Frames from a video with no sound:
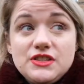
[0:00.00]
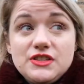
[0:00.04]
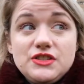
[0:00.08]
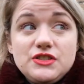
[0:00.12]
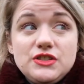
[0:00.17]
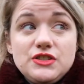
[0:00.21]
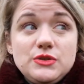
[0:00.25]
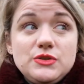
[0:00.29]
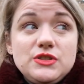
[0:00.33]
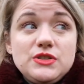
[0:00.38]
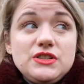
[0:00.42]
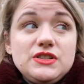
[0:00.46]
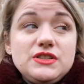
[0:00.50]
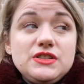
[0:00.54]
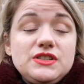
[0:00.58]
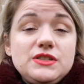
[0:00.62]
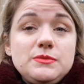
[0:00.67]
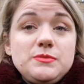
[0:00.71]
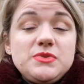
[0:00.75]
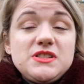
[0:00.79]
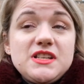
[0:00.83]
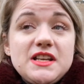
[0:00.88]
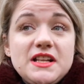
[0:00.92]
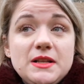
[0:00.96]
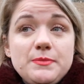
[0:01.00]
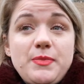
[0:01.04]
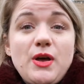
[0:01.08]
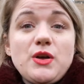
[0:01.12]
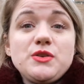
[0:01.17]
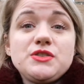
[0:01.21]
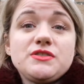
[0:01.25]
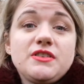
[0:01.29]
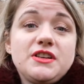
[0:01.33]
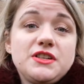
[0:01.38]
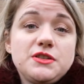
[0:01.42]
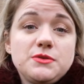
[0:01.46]
students, and particularly
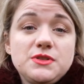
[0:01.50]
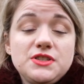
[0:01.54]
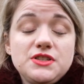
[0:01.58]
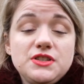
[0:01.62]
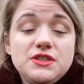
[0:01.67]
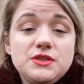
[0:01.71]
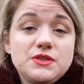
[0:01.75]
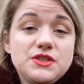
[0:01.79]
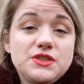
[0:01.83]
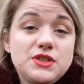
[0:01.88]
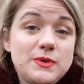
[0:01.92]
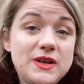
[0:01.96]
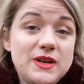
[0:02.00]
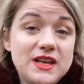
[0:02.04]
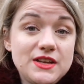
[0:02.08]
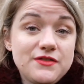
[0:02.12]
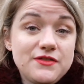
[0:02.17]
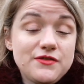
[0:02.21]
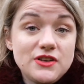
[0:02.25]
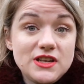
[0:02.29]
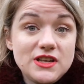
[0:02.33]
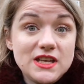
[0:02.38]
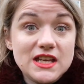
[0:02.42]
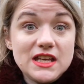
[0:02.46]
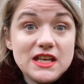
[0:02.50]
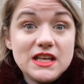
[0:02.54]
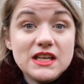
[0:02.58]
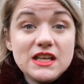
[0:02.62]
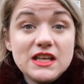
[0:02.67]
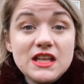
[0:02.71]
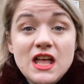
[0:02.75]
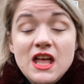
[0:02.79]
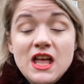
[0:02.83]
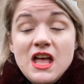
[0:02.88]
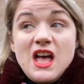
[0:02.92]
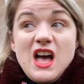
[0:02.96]
postgraduate students who are here for a
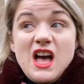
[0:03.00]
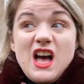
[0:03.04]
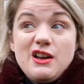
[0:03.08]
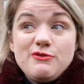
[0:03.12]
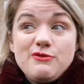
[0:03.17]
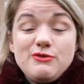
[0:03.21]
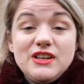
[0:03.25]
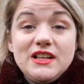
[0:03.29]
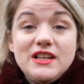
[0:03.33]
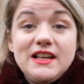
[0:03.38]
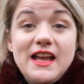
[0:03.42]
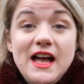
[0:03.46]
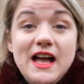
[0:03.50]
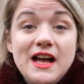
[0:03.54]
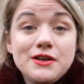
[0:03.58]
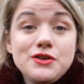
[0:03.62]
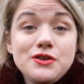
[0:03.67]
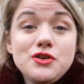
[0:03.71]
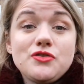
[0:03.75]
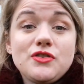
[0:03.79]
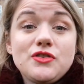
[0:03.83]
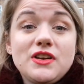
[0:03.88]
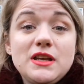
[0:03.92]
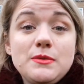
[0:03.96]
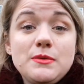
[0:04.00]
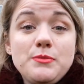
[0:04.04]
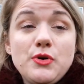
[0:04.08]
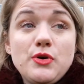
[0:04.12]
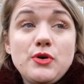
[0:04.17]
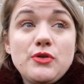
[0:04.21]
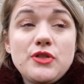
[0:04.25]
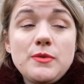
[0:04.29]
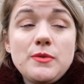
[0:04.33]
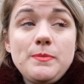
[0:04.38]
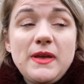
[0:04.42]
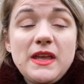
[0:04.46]
year, are really angry.
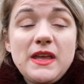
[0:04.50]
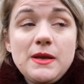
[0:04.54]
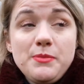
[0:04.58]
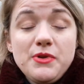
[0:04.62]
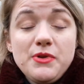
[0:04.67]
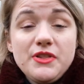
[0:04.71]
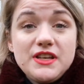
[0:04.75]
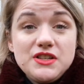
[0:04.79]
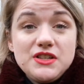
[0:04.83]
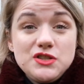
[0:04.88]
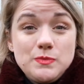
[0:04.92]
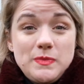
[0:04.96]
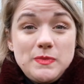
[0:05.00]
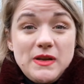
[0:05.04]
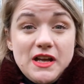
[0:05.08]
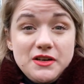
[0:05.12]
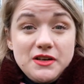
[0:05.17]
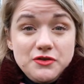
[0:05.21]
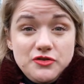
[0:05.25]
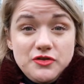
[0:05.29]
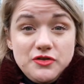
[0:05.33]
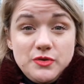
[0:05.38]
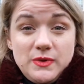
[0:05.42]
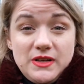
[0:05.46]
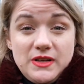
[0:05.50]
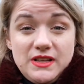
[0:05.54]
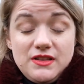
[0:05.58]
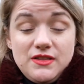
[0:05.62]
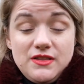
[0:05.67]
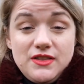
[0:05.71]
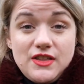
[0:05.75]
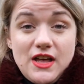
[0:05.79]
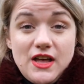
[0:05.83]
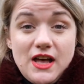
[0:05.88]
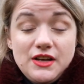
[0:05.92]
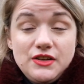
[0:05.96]
But the people they should be angry with
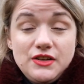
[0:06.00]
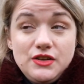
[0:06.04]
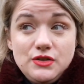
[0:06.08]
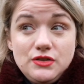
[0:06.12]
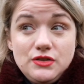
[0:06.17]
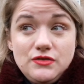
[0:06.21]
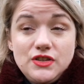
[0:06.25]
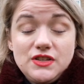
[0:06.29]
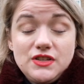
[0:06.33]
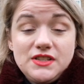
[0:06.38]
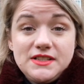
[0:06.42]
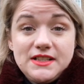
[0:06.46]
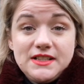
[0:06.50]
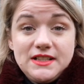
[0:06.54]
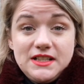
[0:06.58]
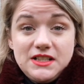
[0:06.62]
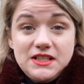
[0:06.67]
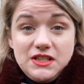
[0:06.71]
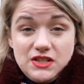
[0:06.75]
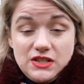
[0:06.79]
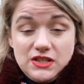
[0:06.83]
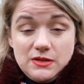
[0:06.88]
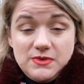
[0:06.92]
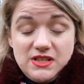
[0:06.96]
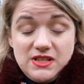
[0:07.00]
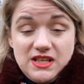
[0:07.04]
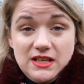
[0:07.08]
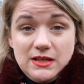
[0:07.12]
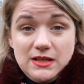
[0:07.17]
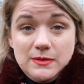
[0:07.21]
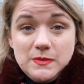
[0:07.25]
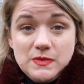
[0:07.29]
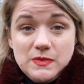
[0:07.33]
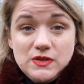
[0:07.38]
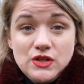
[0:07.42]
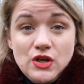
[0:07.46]
are university leadership
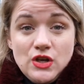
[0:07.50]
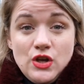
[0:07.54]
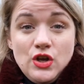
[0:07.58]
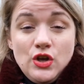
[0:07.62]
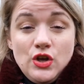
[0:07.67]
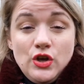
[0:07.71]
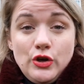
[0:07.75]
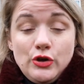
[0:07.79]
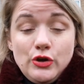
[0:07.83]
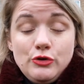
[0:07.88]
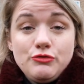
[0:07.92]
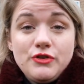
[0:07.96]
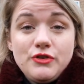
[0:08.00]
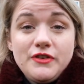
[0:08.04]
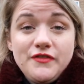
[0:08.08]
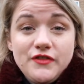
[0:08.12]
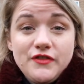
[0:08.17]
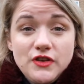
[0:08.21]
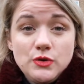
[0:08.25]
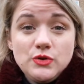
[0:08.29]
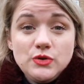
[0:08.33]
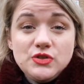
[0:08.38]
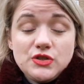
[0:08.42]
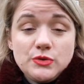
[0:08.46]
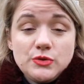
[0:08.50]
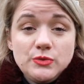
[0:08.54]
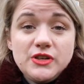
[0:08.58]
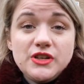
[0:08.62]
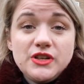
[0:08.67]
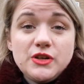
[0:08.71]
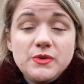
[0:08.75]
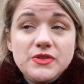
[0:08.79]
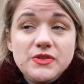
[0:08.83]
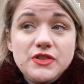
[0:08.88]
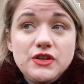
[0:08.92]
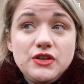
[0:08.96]
teams who refuse to
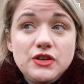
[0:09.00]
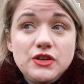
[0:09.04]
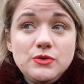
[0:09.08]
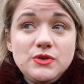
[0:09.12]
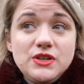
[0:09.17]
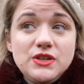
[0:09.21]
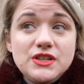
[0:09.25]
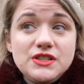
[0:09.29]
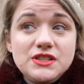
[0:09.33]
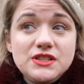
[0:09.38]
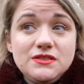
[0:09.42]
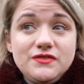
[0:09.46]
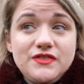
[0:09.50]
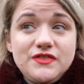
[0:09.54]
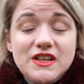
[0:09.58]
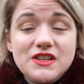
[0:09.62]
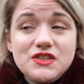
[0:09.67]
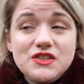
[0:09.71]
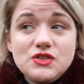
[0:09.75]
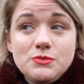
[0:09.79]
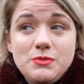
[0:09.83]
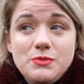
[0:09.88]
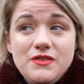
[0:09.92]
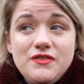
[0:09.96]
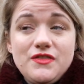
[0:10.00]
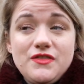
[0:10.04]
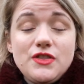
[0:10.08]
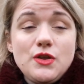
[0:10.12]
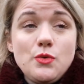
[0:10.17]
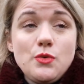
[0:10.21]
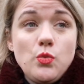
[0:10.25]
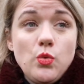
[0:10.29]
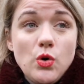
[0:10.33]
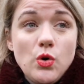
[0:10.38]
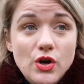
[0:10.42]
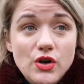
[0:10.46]
work with the union to fix some of
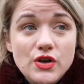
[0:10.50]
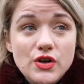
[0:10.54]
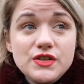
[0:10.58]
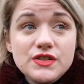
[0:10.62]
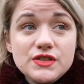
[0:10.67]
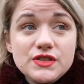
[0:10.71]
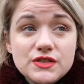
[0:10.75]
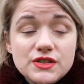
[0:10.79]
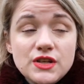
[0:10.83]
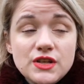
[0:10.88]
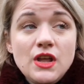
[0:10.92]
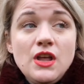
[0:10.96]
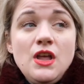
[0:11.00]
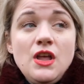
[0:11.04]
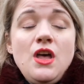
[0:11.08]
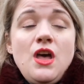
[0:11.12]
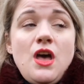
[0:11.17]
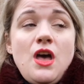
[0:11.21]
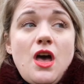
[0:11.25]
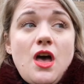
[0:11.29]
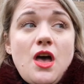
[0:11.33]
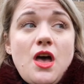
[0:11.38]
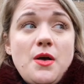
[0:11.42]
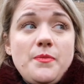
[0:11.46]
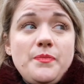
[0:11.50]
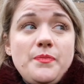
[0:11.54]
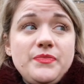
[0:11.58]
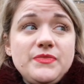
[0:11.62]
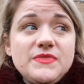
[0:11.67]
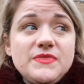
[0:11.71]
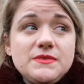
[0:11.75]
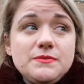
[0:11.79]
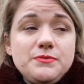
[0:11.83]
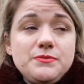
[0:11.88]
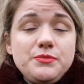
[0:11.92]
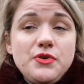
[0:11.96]
the worst
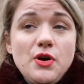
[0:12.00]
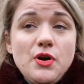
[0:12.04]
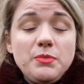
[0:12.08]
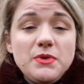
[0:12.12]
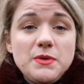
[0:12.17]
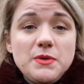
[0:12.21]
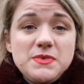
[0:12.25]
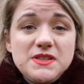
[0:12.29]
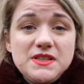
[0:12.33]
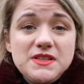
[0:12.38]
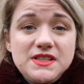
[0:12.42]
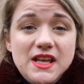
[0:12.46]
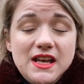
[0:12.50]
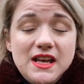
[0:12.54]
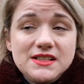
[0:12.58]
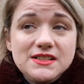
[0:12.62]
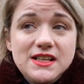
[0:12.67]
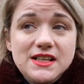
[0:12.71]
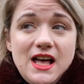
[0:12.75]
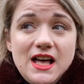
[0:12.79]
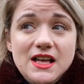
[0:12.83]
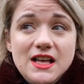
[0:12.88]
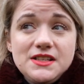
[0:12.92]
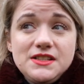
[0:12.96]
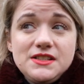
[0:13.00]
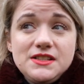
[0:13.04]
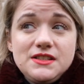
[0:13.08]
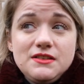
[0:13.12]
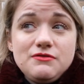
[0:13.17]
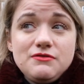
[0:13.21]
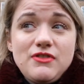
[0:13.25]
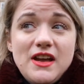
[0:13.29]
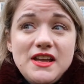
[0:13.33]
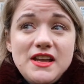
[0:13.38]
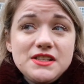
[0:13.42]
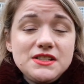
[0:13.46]
um, problems the sector has.
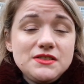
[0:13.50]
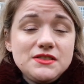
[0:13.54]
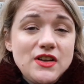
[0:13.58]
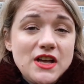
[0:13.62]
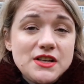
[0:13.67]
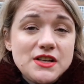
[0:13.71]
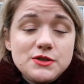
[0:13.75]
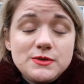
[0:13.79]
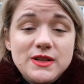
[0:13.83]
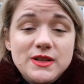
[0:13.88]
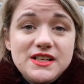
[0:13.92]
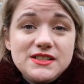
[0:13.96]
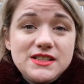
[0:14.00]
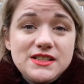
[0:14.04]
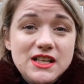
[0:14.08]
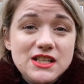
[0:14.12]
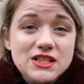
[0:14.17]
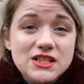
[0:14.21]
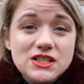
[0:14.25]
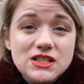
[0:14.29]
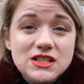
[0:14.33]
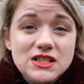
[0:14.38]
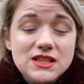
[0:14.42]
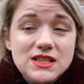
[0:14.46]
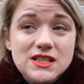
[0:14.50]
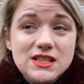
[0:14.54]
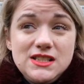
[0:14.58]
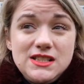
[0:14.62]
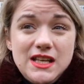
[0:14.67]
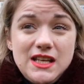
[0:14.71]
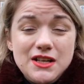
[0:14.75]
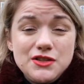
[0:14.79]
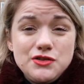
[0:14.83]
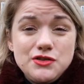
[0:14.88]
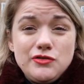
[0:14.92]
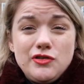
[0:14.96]
The rates of casualisation in this
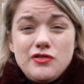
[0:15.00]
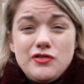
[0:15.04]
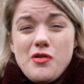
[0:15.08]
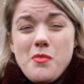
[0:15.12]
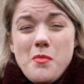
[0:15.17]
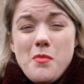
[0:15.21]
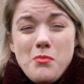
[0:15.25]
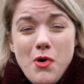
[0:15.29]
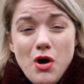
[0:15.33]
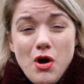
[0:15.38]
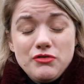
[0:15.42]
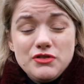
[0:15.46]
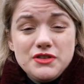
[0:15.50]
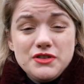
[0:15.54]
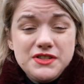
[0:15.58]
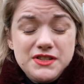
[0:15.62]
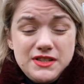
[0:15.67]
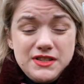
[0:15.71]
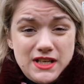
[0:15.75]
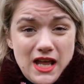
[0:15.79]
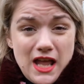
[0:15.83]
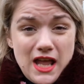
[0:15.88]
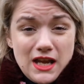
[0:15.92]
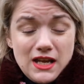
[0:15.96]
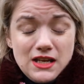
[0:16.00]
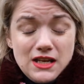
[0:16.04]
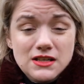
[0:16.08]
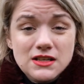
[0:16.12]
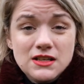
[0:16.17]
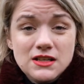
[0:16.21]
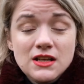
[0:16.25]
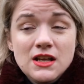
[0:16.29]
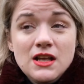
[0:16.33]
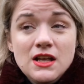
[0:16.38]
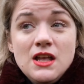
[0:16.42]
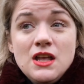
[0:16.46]
sector are a moral stain.
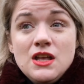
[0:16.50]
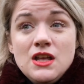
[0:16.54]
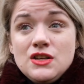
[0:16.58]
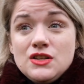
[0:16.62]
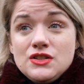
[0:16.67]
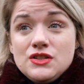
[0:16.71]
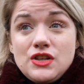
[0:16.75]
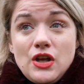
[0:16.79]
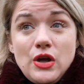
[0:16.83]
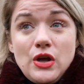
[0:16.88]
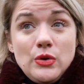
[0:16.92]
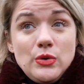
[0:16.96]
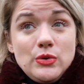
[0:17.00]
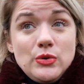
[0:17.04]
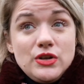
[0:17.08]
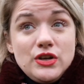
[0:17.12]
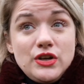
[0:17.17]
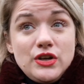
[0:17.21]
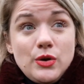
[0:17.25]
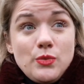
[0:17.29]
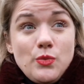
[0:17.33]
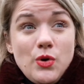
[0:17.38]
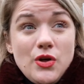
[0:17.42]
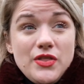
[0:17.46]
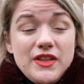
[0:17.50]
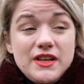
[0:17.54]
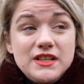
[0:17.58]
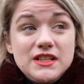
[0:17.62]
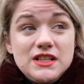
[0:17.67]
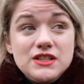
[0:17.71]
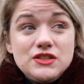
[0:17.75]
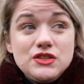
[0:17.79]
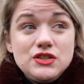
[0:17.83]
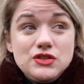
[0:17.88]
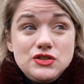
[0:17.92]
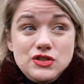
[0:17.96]
So, you know, what they
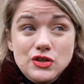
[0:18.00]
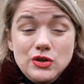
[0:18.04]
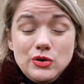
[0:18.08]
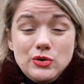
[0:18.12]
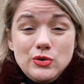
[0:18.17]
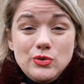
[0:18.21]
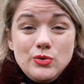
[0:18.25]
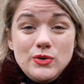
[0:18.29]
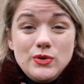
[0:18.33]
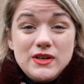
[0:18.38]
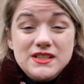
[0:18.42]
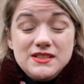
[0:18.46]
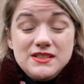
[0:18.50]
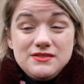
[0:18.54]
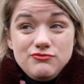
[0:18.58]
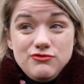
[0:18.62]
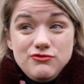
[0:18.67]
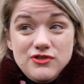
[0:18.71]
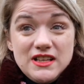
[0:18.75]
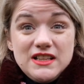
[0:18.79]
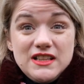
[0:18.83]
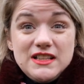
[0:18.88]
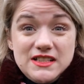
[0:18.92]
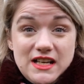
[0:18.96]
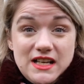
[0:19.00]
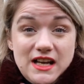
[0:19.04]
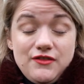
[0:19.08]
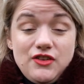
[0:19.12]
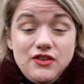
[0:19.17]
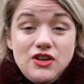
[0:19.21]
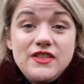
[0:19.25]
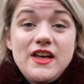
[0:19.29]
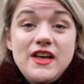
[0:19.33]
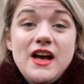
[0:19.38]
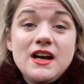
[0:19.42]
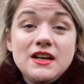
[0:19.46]
need to do is really
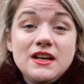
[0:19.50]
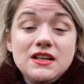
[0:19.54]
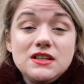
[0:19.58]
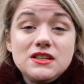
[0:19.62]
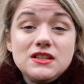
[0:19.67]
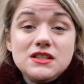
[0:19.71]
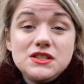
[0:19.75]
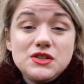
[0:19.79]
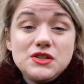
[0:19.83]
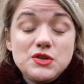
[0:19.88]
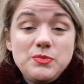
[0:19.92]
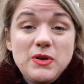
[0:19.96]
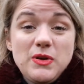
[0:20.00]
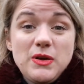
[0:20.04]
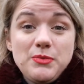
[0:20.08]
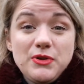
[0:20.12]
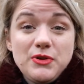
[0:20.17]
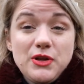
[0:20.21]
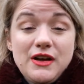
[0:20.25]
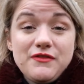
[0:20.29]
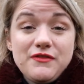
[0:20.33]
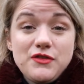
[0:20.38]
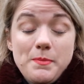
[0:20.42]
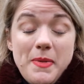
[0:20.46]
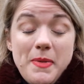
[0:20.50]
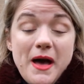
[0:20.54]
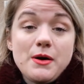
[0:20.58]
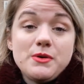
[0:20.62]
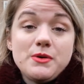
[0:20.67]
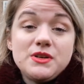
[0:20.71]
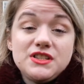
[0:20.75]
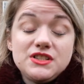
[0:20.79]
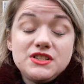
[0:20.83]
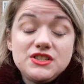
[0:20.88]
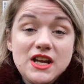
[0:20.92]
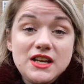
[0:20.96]
divert that anger to the people who have the
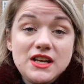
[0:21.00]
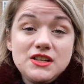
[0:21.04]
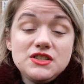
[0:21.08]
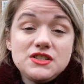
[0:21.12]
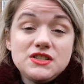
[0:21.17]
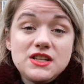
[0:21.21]
power to change